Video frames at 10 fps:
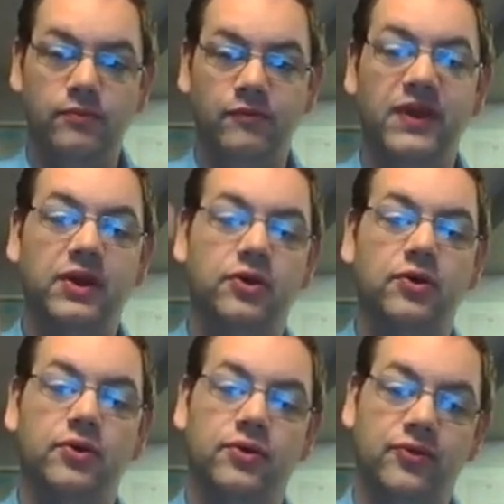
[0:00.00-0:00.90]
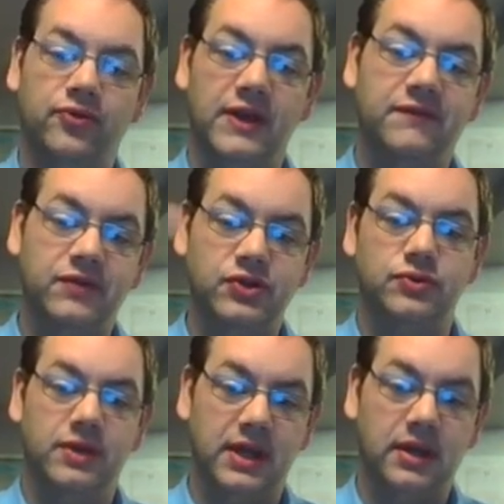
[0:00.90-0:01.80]
vehicles,
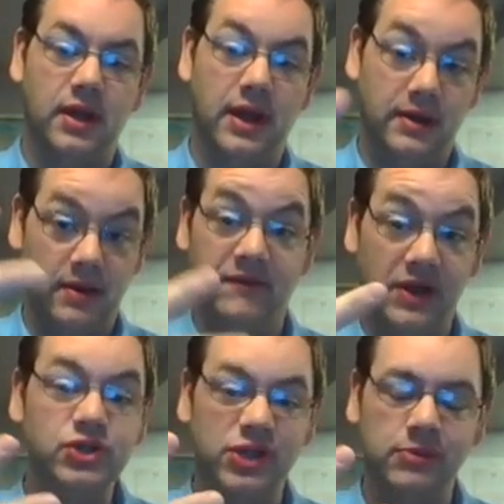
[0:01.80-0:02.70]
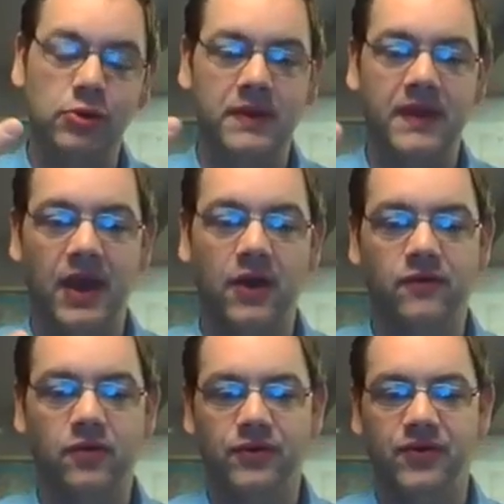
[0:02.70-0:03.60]
infantry, and eventually would be the Air
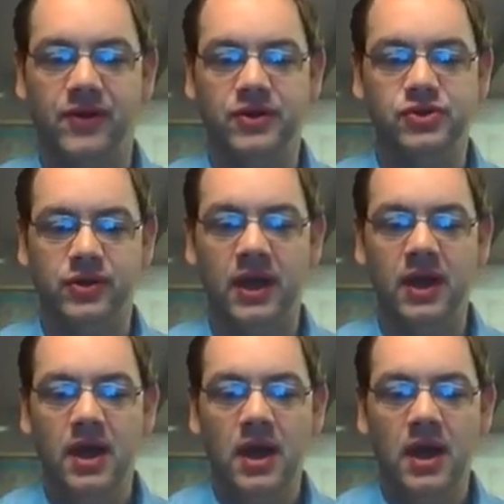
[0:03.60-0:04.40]
Force, essentially,